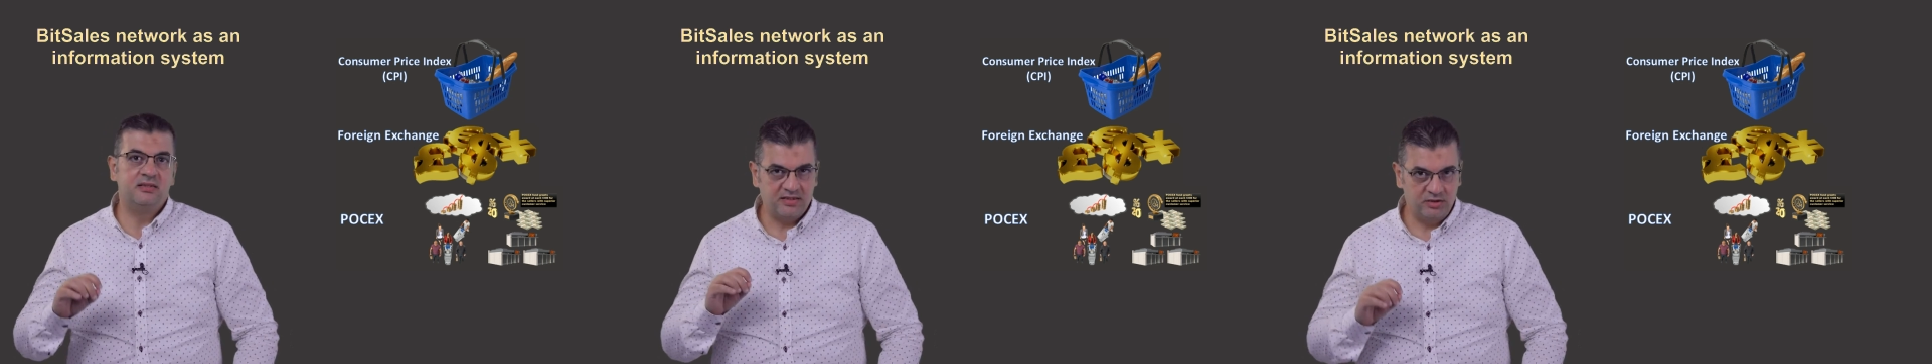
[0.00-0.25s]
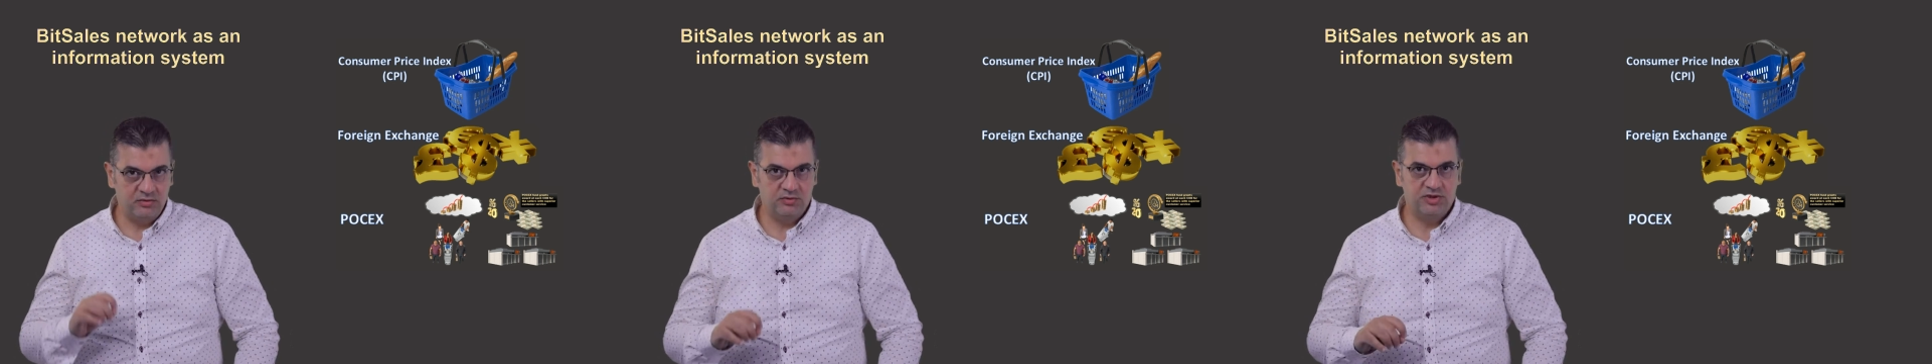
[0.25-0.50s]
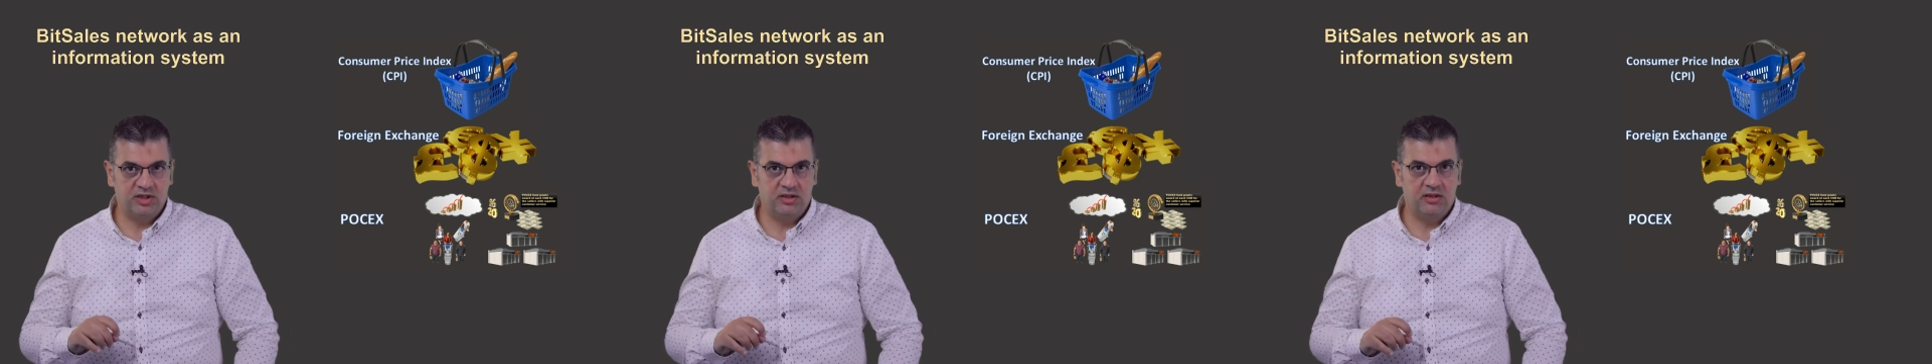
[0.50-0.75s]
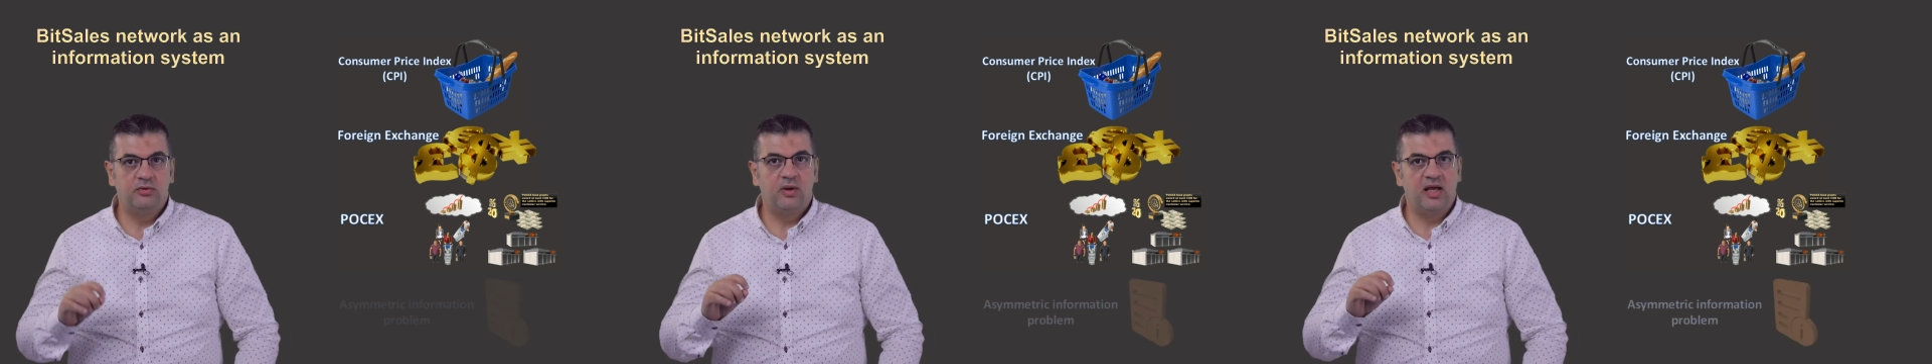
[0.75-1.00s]
a
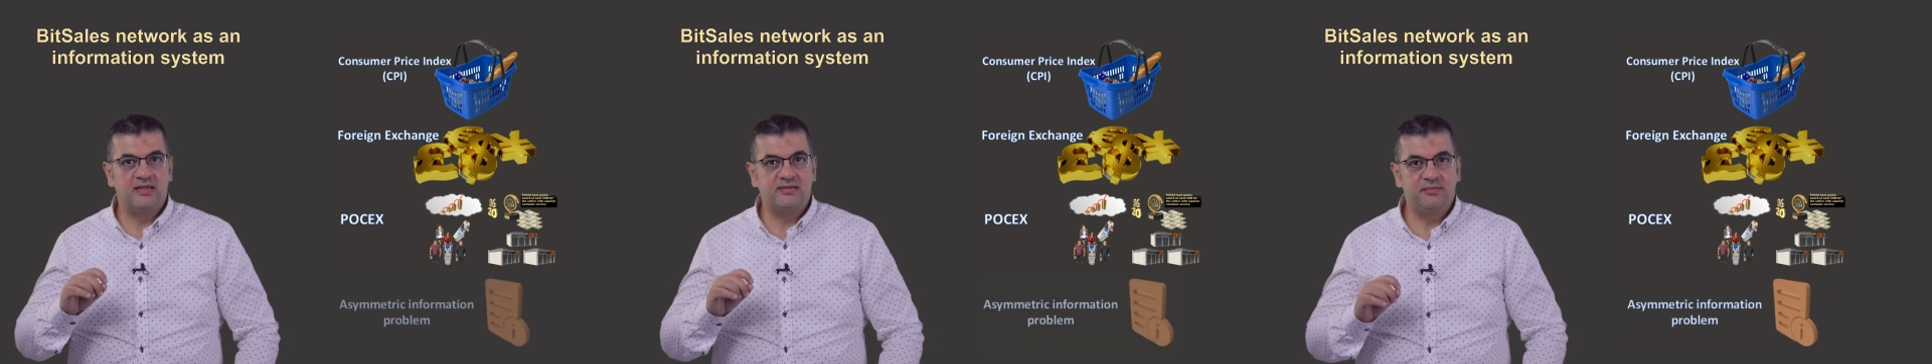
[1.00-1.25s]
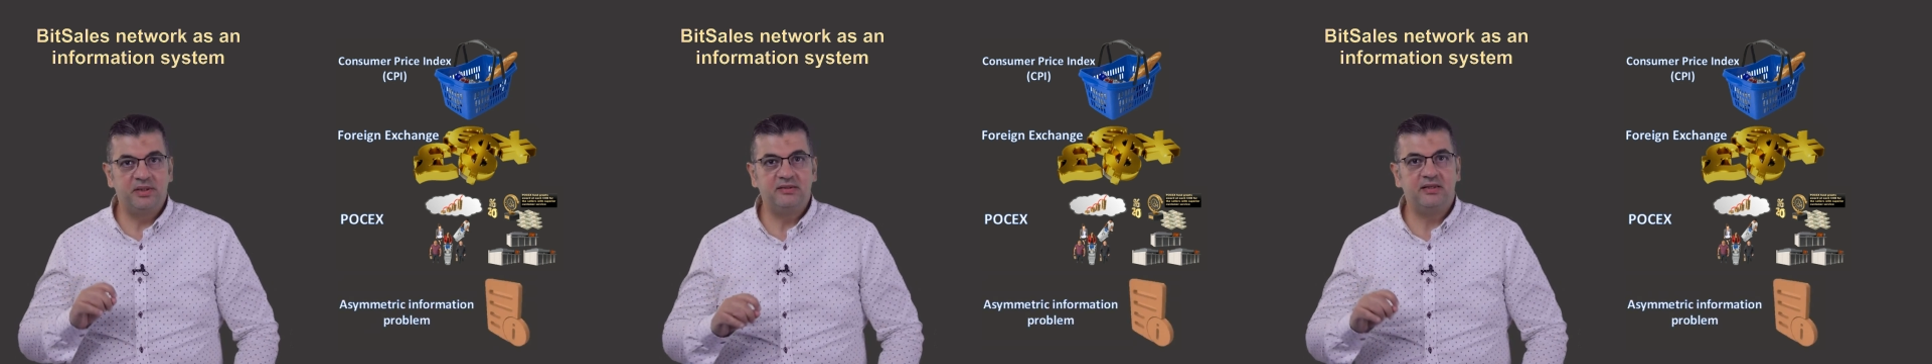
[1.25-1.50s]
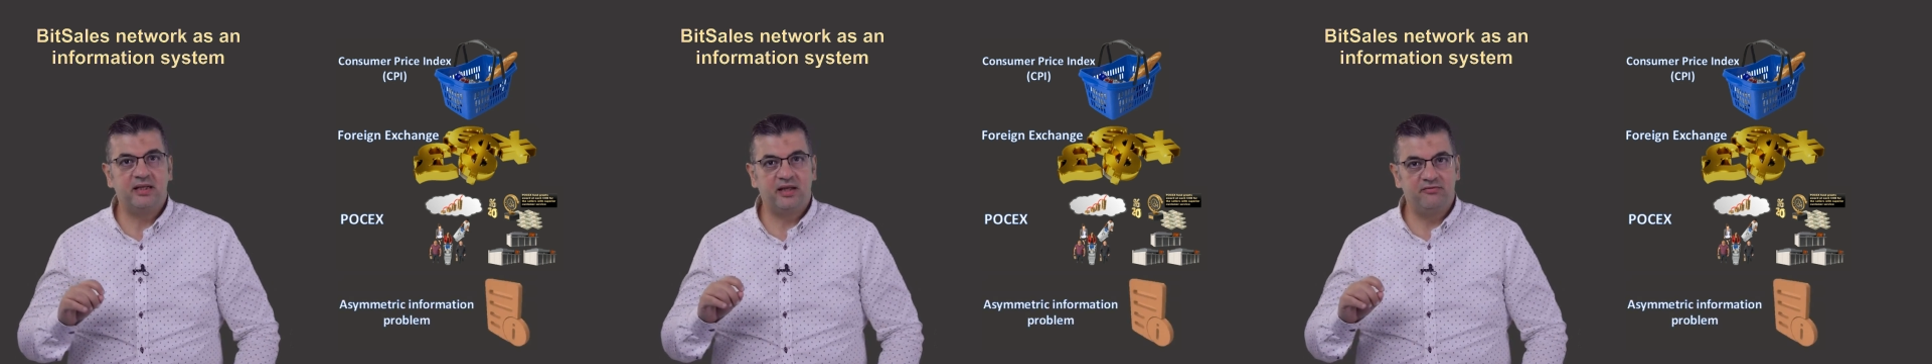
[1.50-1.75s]
solution to asymmetric